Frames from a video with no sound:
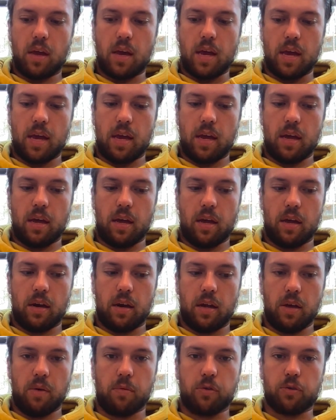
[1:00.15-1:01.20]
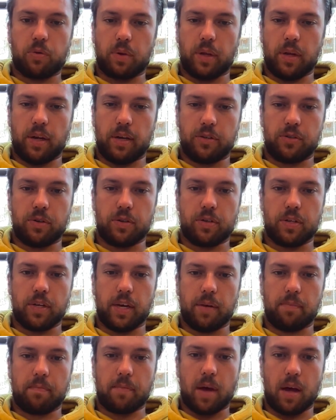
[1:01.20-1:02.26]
and it was really interesting.